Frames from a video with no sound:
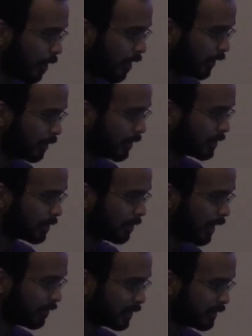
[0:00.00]
calling to make sure we
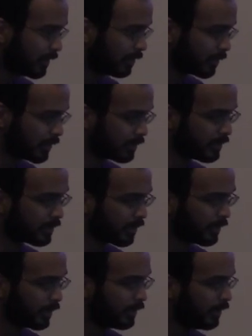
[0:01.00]
have a single instance
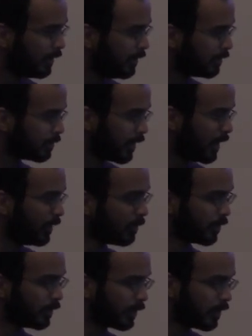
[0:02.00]
of it. So
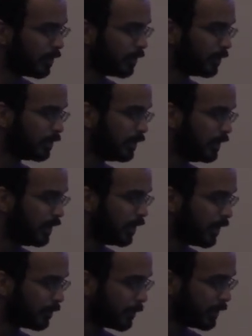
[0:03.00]
anywhere in the code,
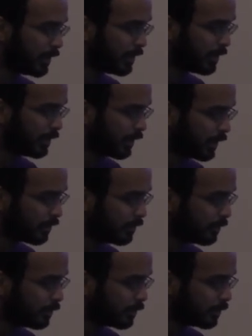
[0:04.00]
if we need to get
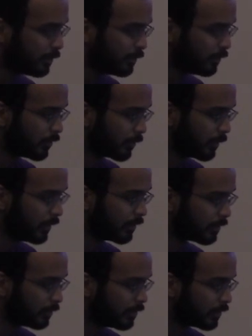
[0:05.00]
to shooter wheel
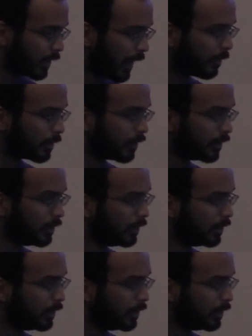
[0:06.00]
or shooter tower,